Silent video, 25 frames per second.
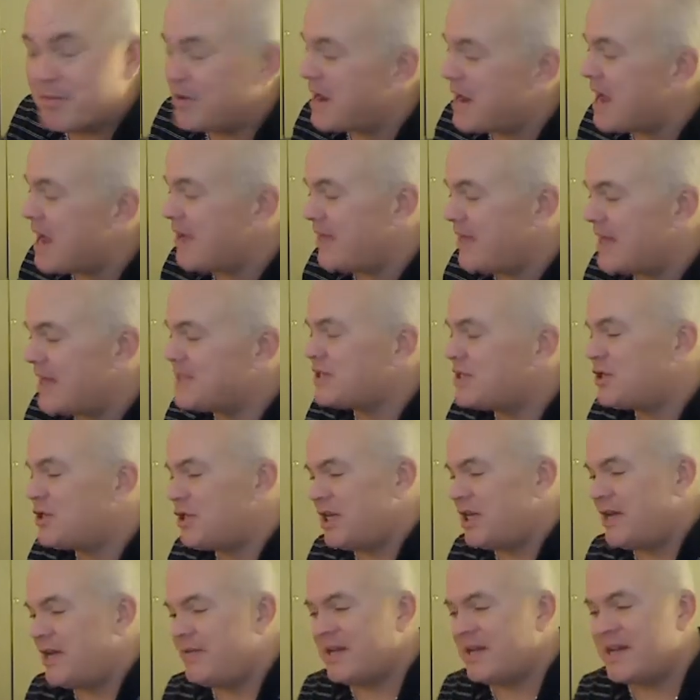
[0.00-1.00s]
And how that's
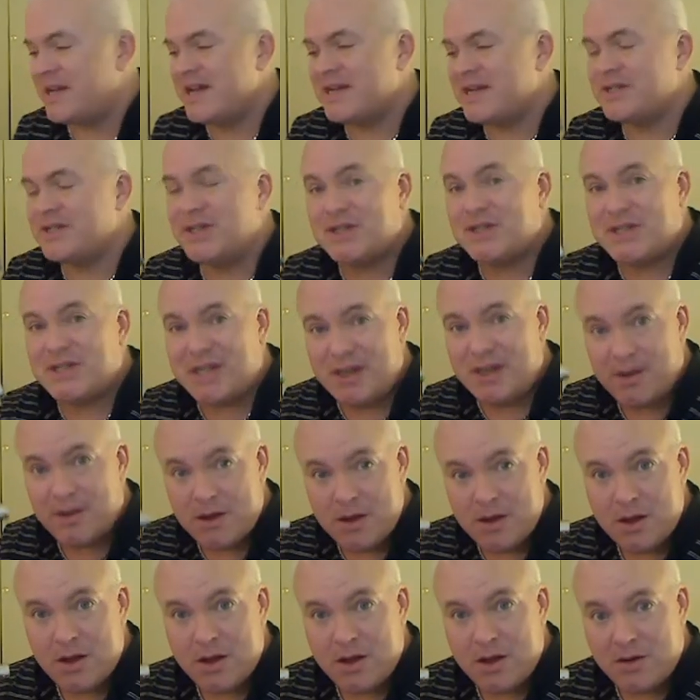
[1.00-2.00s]
achieved, and as you see
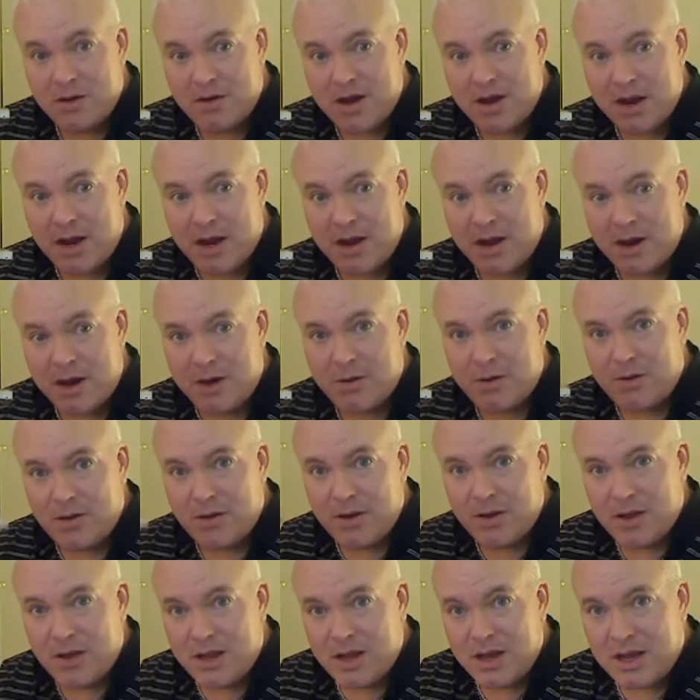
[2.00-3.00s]
right here,
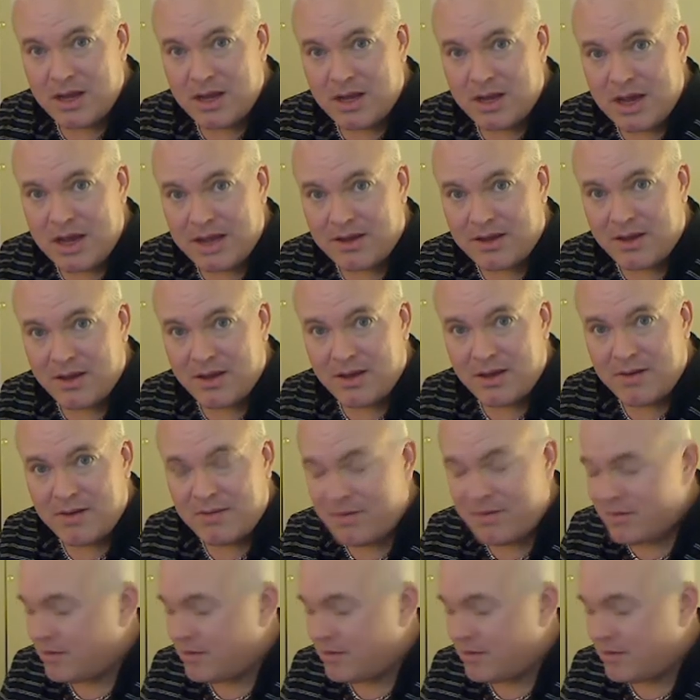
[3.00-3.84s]
got the